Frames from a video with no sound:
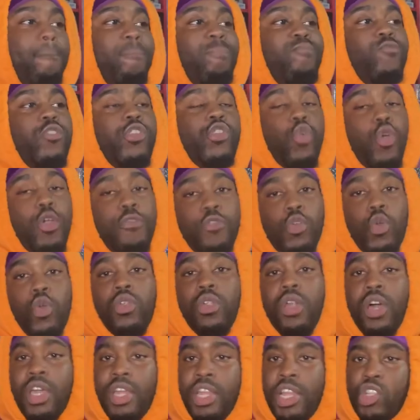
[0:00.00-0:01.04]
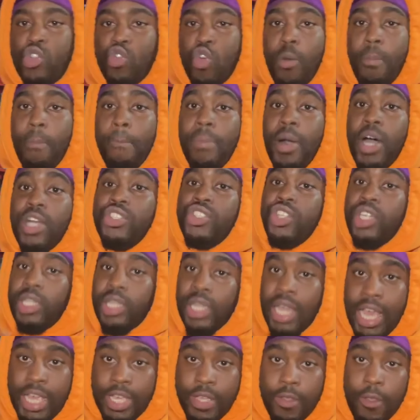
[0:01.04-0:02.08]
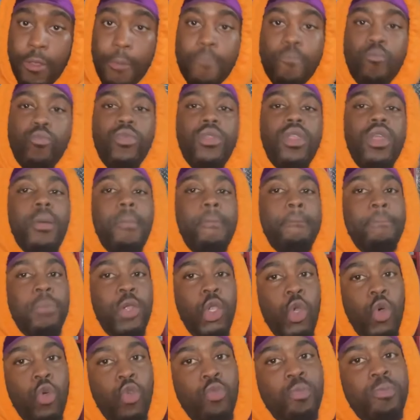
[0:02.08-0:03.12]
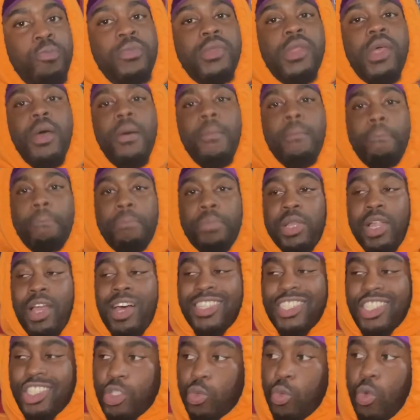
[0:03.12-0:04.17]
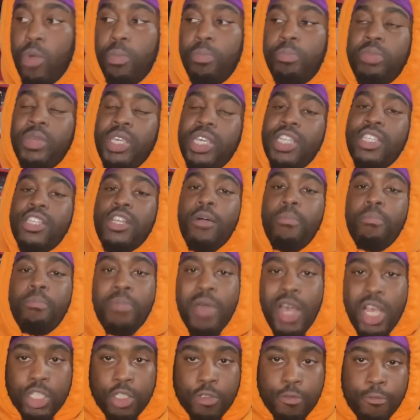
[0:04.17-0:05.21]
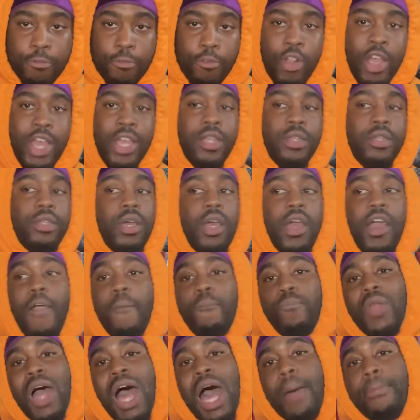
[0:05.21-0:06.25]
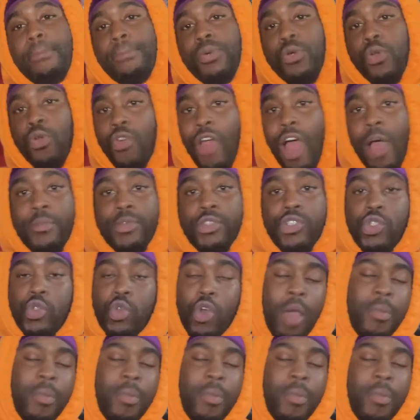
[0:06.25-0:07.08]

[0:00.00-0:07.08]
So if you're looking into a budget light, Bloom Plus will be your best friend. I promise you.